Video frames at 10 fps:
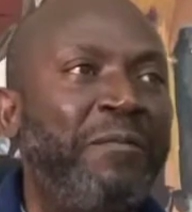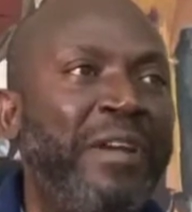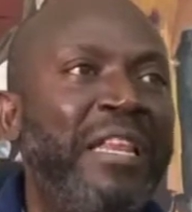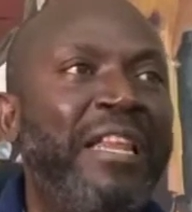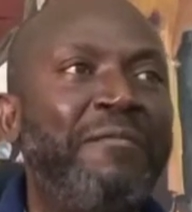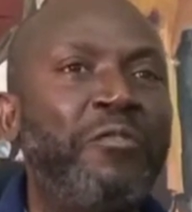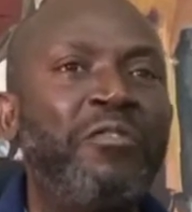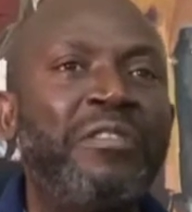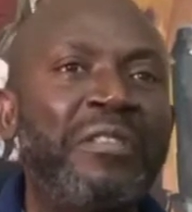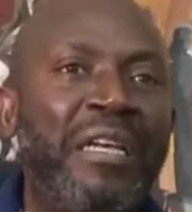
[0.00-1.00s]
different
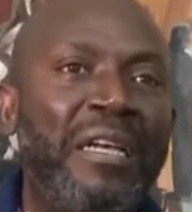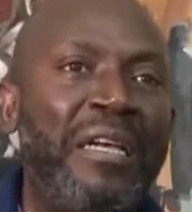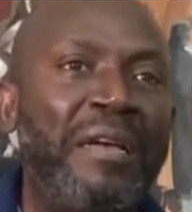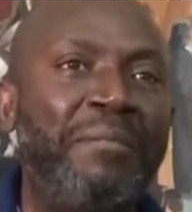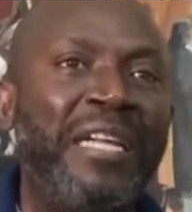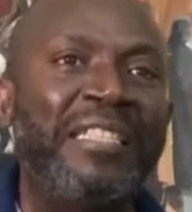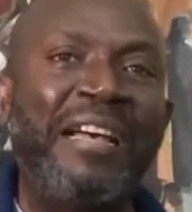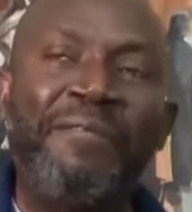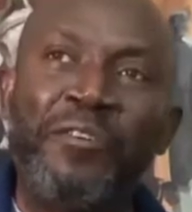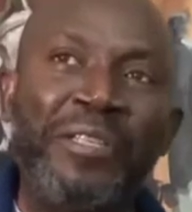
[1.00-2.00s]
levels, there is
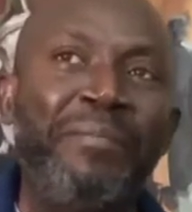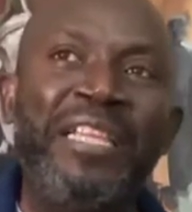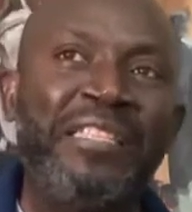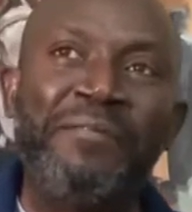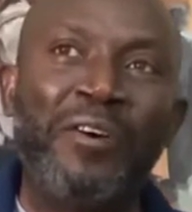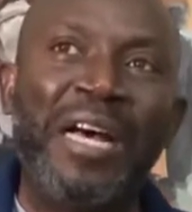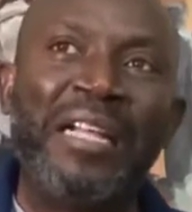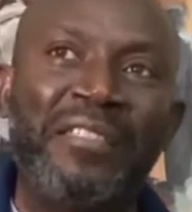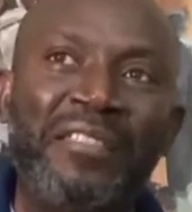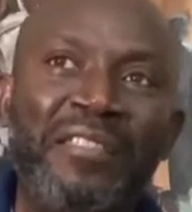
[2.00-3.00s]
affordability for
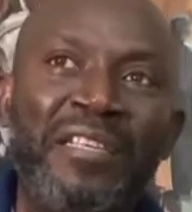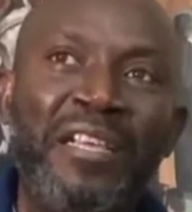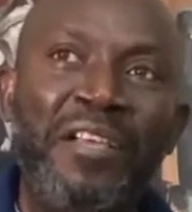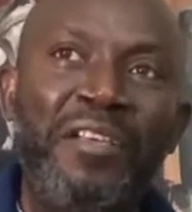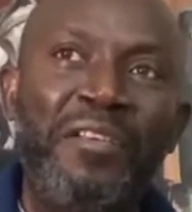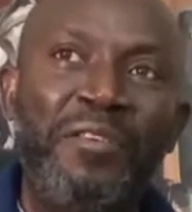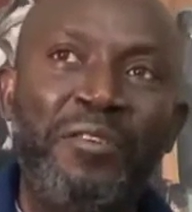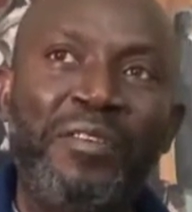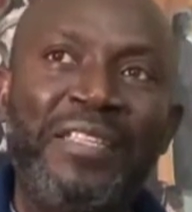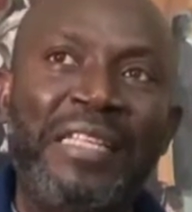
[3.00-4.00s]
arts.
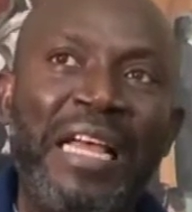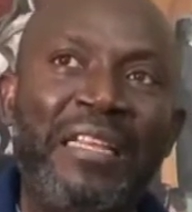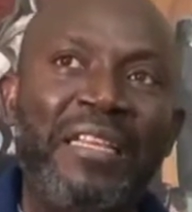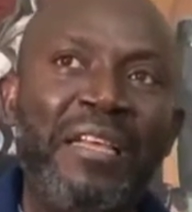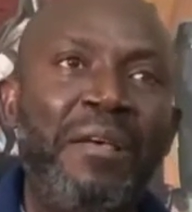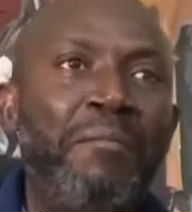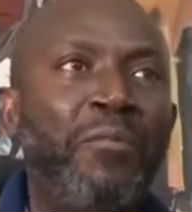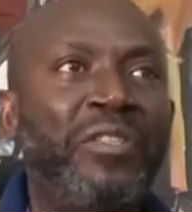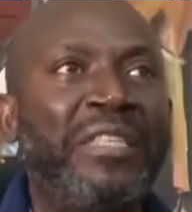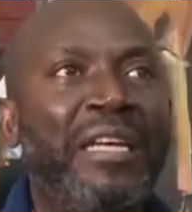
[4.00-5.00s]
You understand?
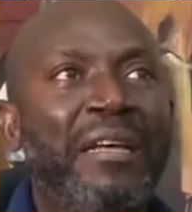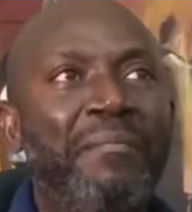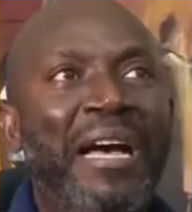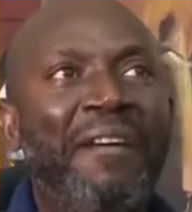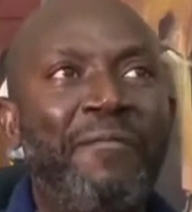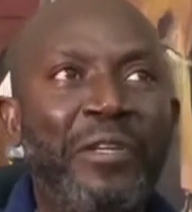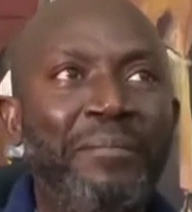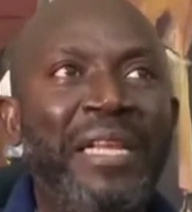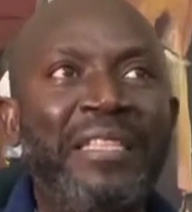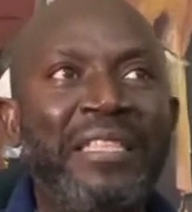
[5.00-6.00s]
But
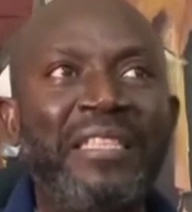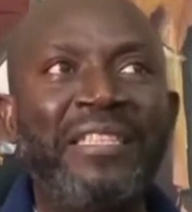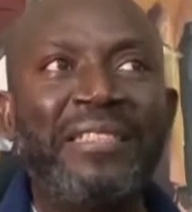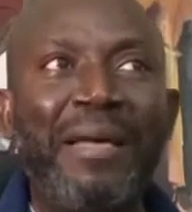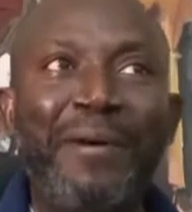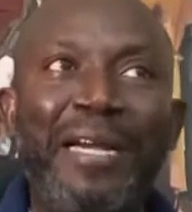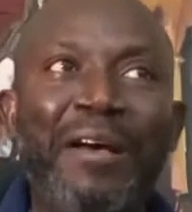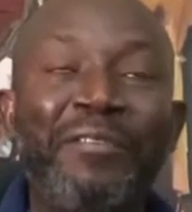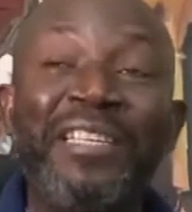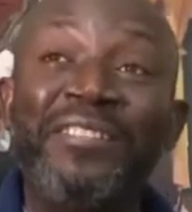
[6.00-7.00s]
affordability this time
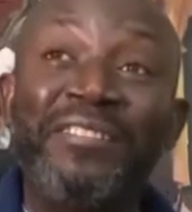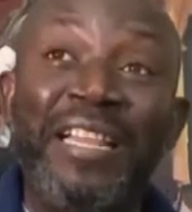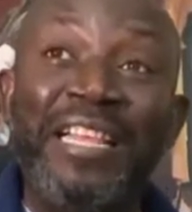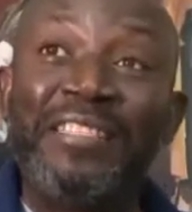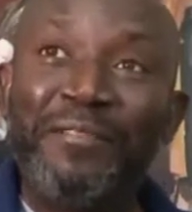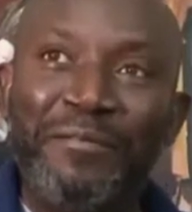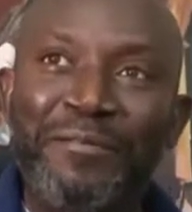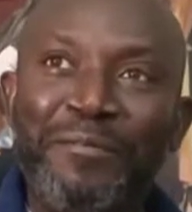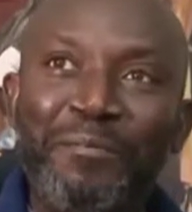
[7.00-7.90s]
around is relative.